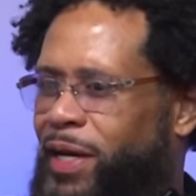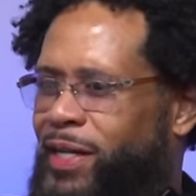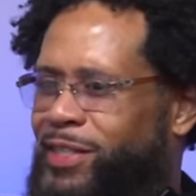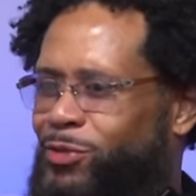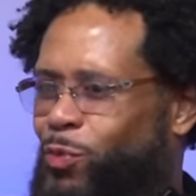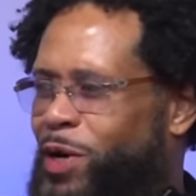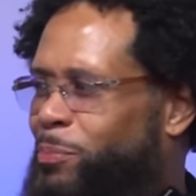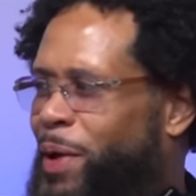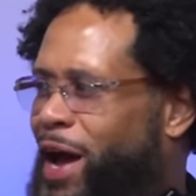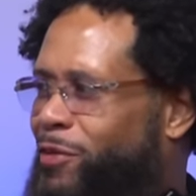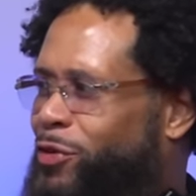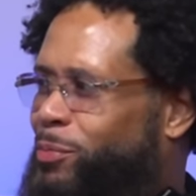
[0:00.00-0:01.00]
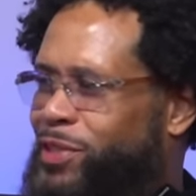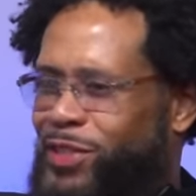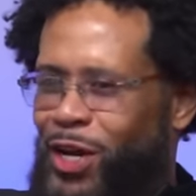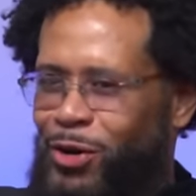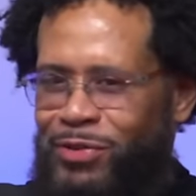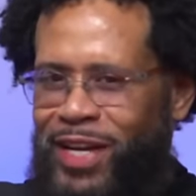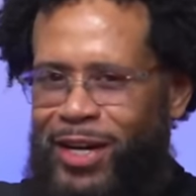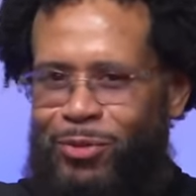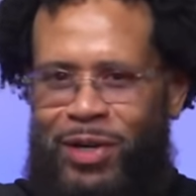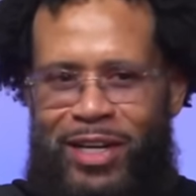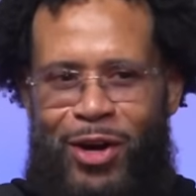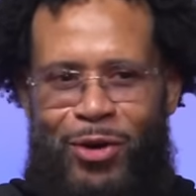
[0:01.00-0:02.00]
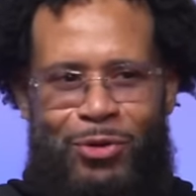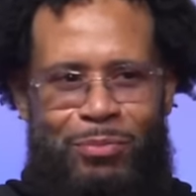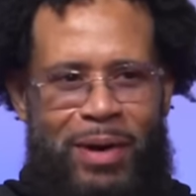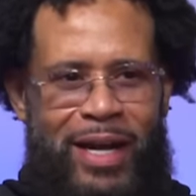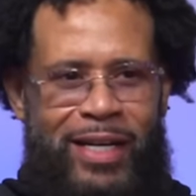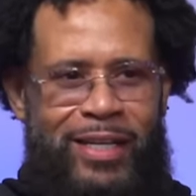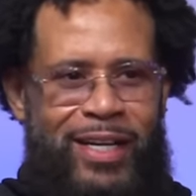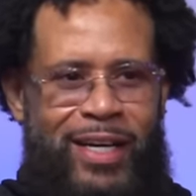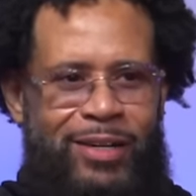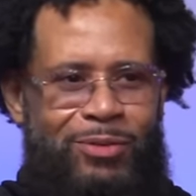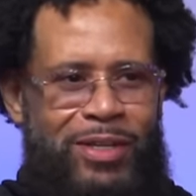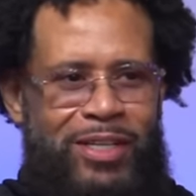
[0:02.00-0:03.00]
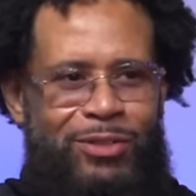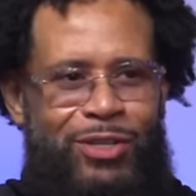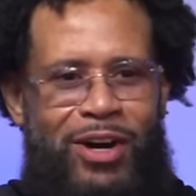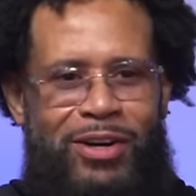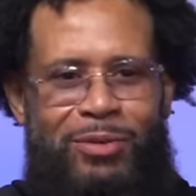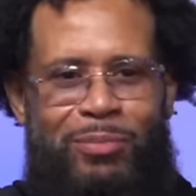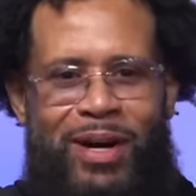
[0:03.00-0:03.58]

is one bathroom is low, nigga, we low on money, nigga. What are you talking about?